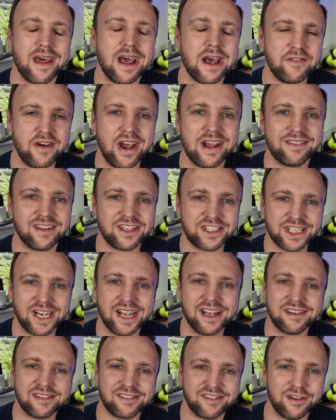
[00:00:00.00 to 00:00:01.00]
that I've had the
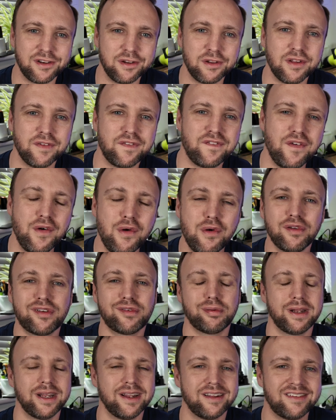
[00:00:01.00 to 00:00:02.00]
chance to do the full
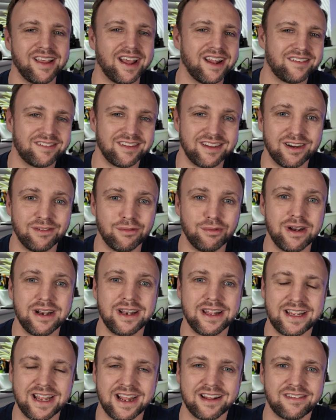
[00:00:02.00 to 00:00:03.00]
suite of testing and
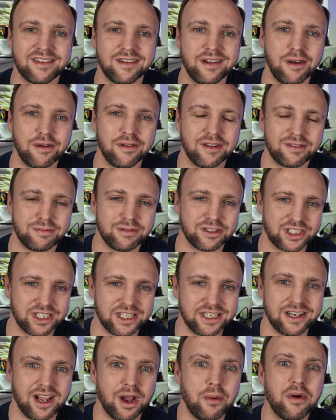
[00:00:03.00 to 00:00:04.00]
really get to know this
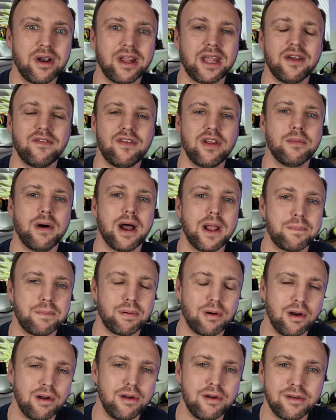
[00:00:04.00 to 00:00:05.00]
machine, I wanna give you my
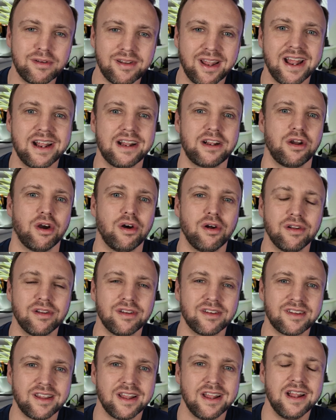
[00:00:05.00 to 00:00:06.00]
pros and
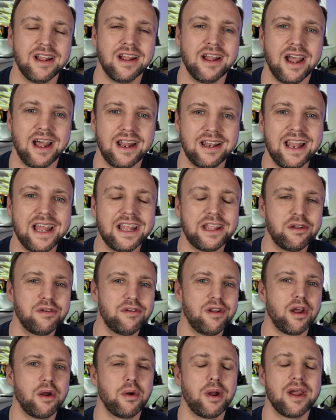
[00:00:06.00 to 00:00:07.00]
cons and let you
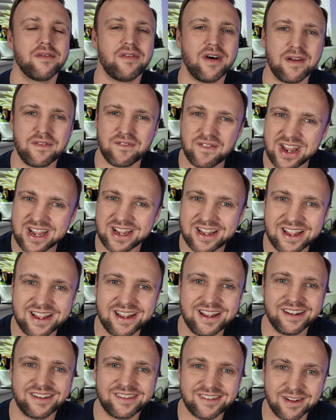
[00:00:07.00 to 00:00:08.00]
know if I think
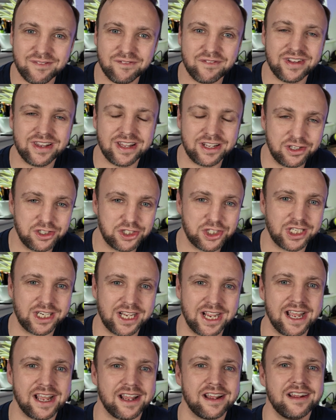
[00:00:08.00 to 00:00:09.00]
it is something that you should
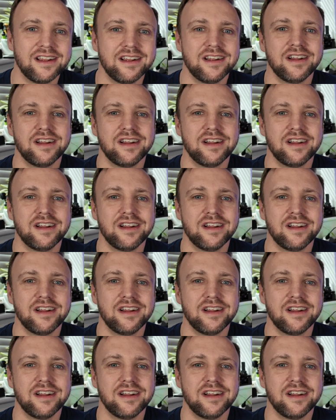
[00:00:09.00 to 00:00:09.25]
get.